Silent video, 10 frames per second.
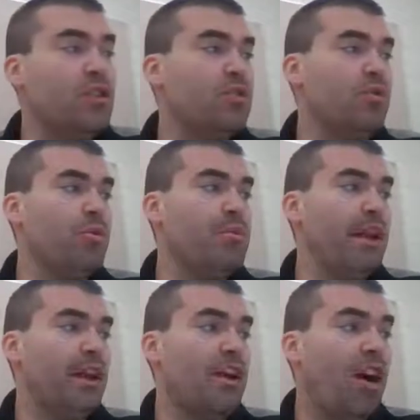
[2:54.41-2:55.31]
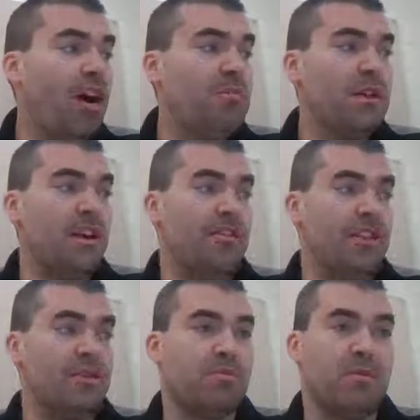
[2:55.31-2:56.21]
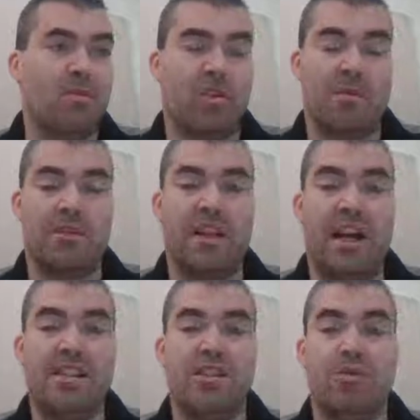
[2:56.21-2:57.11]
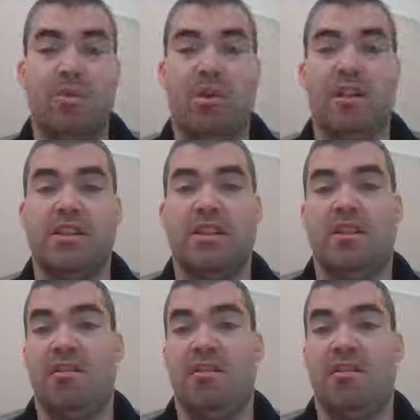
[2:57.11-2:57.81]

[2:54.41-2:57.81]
So when we make a copy of this program class, do we want